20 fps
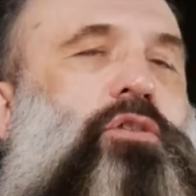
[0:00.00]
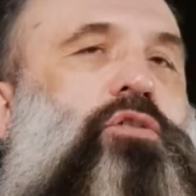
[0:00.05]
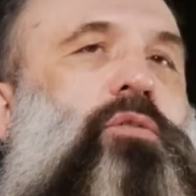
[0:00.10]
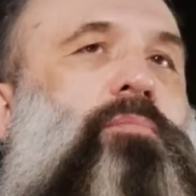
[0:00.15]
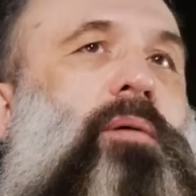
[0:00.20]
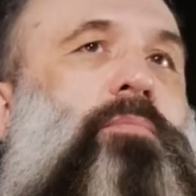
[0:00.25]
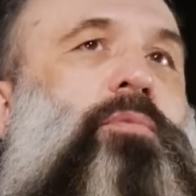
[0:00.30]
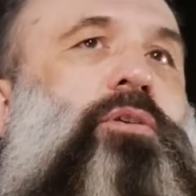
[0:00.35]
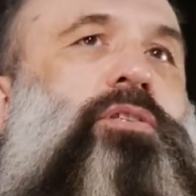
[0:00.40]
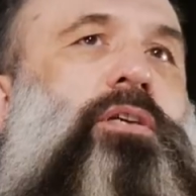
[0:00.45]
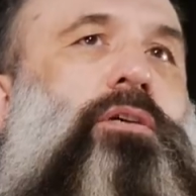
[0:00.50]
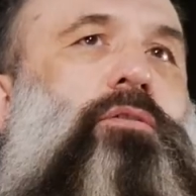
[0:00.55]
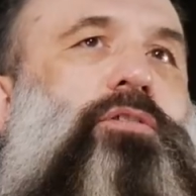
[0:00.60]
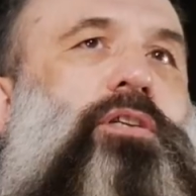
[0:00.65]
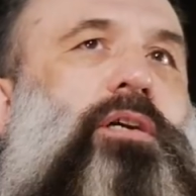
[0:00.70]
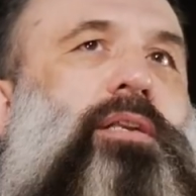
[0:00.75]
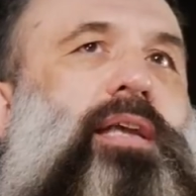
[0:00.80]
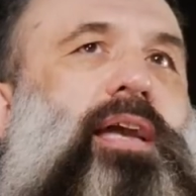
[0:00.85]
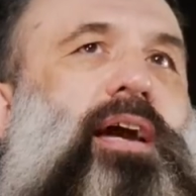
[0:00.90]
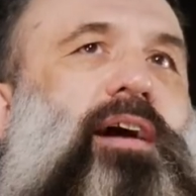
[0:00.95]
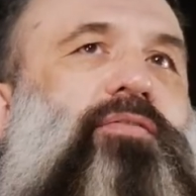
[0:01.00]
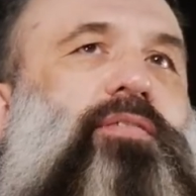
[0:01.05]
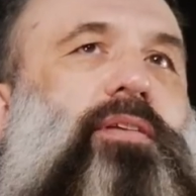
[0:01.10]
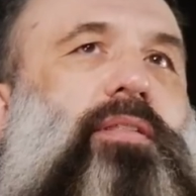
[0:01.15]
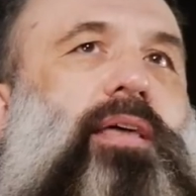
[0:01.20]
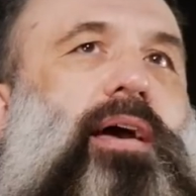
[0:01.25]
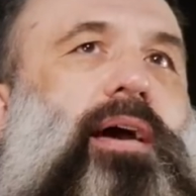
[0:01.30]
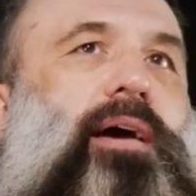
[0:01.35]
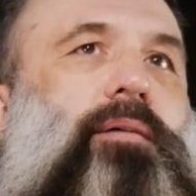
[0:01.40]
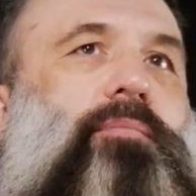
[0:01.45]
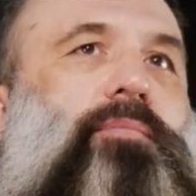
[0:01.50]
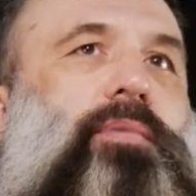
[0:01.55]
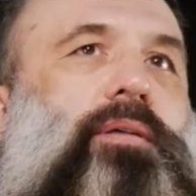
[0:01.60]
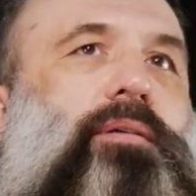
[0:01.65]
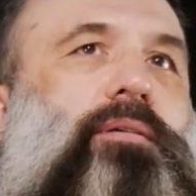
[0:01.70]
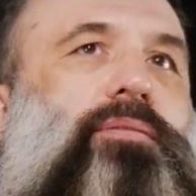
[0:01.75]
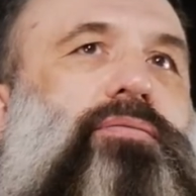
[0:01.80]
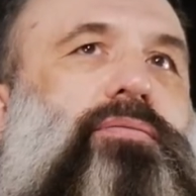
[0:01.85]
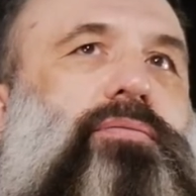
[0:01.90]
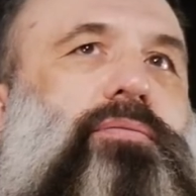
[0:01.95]
So my musical journey after that,
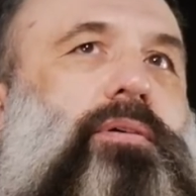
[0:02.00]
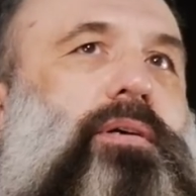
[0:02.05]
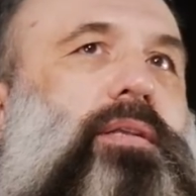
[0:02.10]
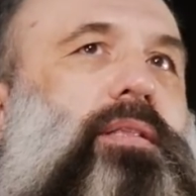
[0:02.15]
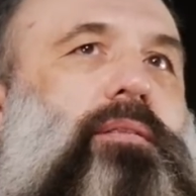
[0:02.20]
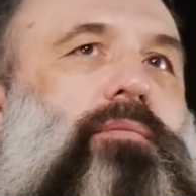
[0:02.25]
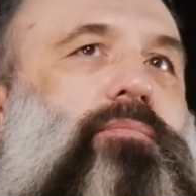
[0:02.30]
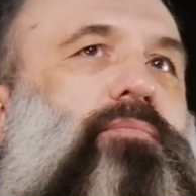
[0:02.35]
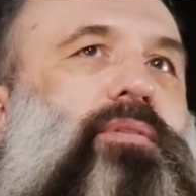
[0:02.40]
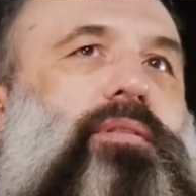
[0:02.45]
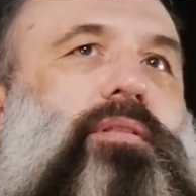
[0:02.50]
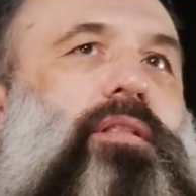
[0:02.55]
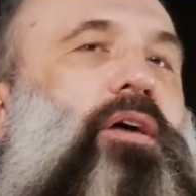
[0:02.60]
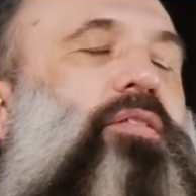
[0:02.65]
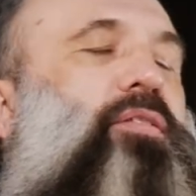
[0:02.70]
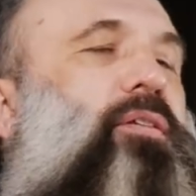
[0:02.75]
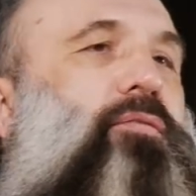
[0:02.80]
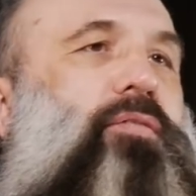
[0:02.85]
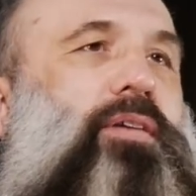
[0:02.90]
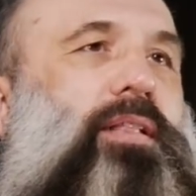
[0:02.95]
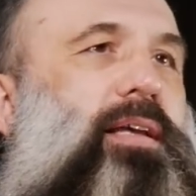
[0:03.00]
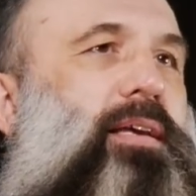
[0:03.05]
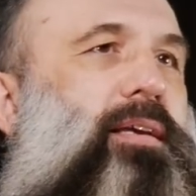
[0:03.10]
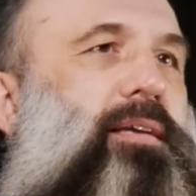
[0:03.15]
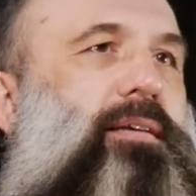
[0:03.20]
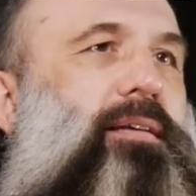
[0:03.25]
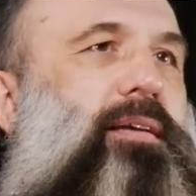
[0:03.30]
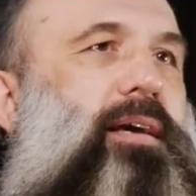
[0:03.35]
well, nothing really.